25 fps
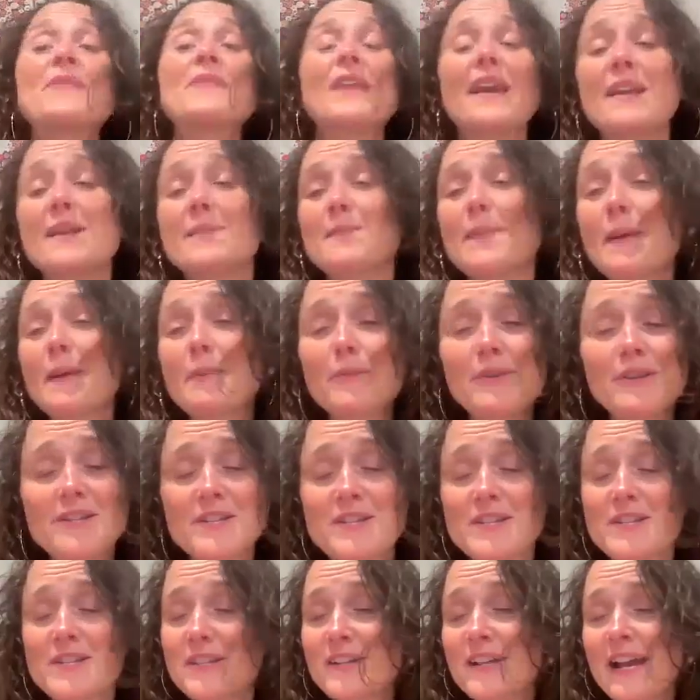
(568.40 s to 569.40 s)
and a memory
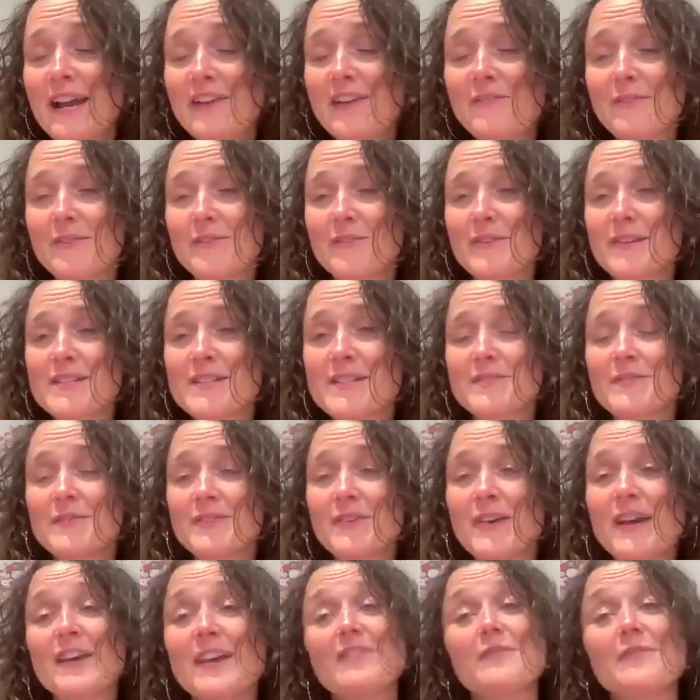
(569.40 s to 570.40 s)
she's going to have for the rest of her
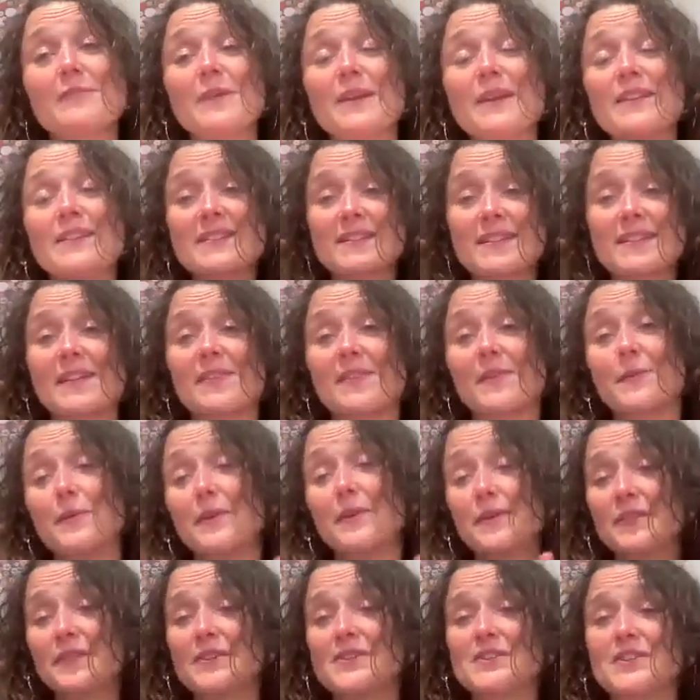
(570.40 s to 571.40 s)
life based on the
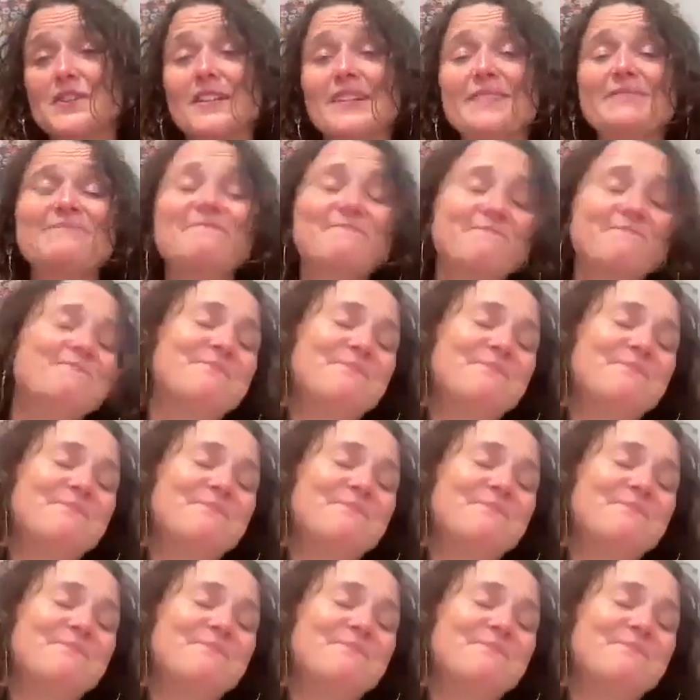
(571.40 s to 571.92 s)
work that she did.